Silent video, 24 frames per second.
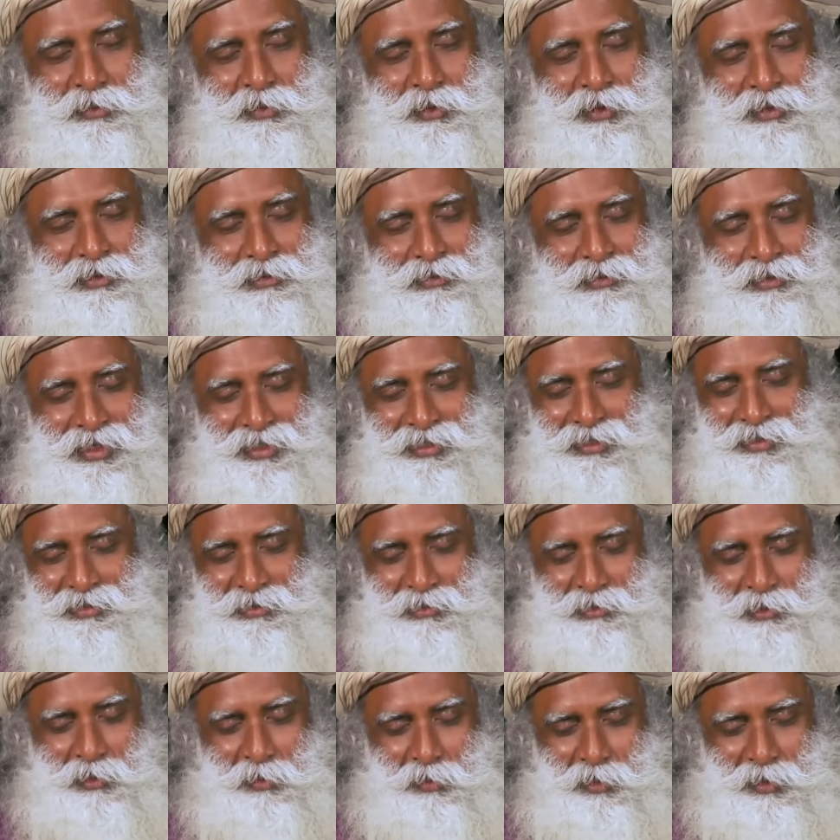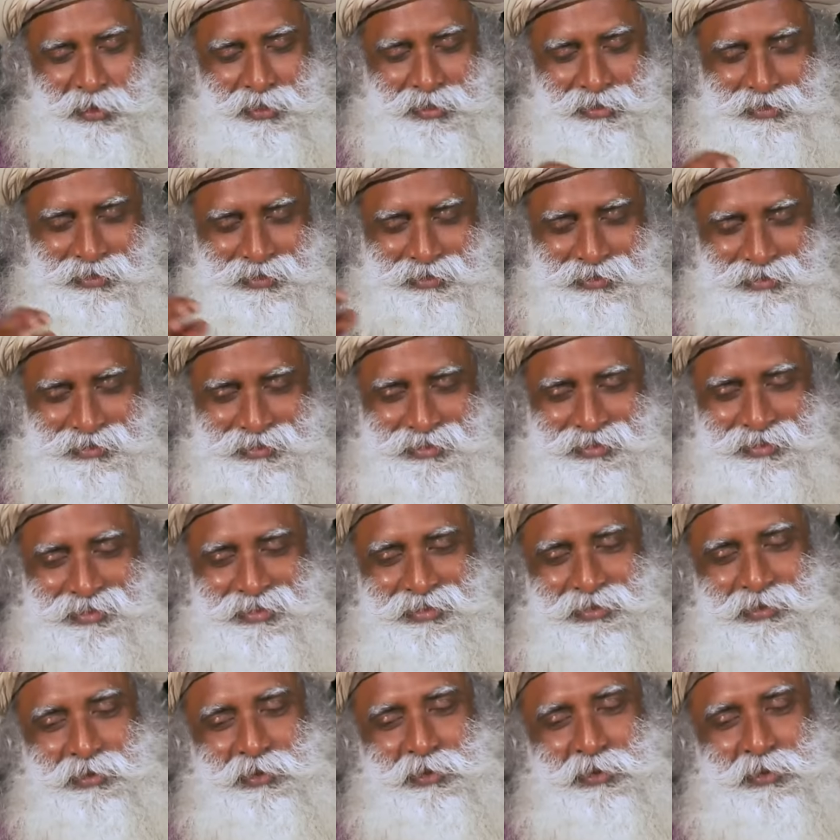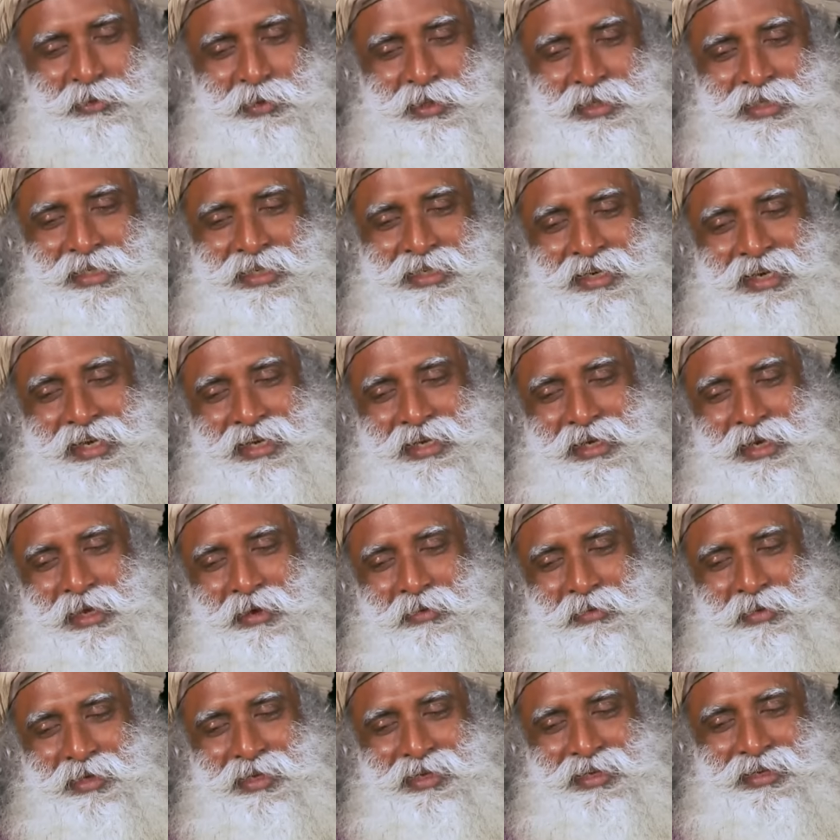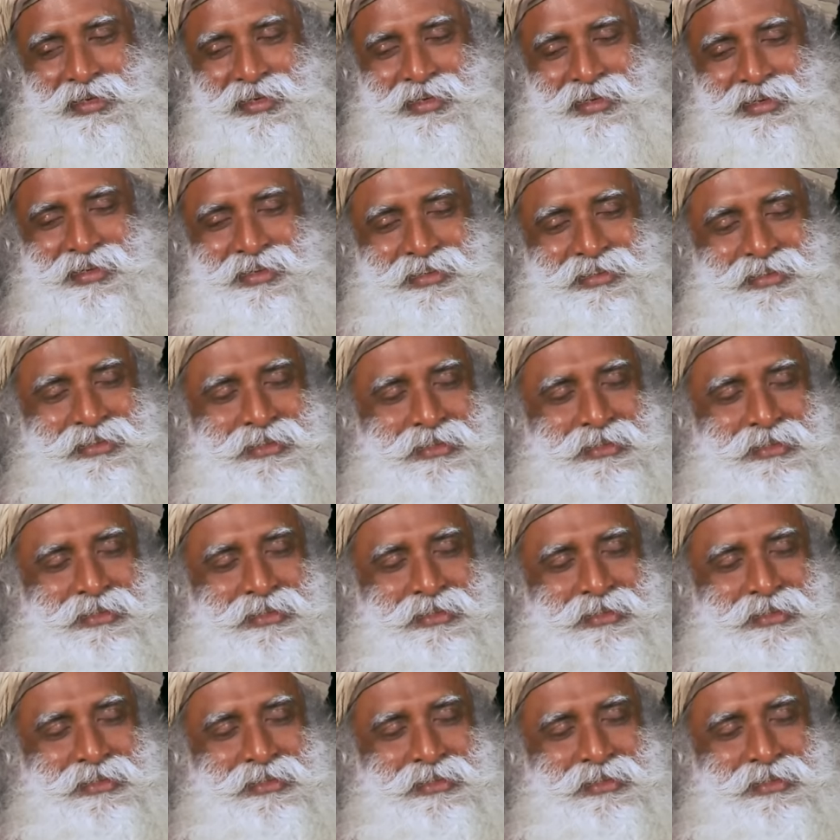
want to get into a personal situation right now here,